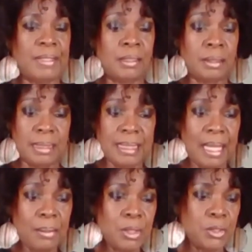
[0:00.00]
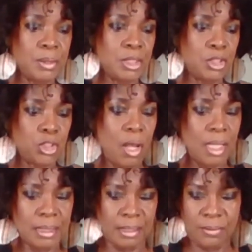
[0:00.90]
Now, today we're doing the
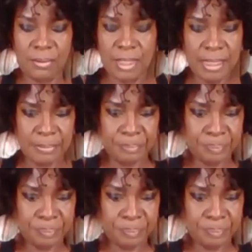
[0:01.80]
chocolate, right?